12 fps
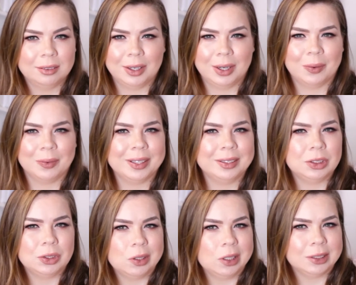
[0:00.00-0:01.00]
You know, like,
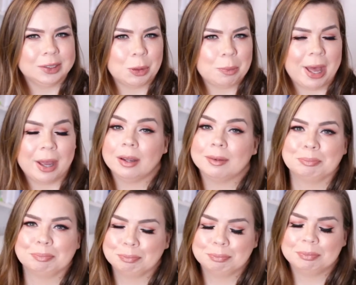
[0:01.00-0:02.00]
do you need a tote bag?
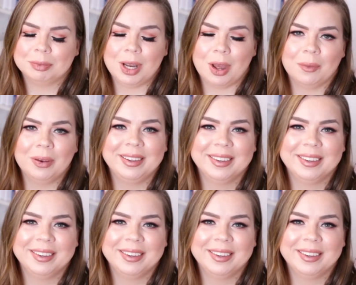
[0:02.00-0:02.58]
No.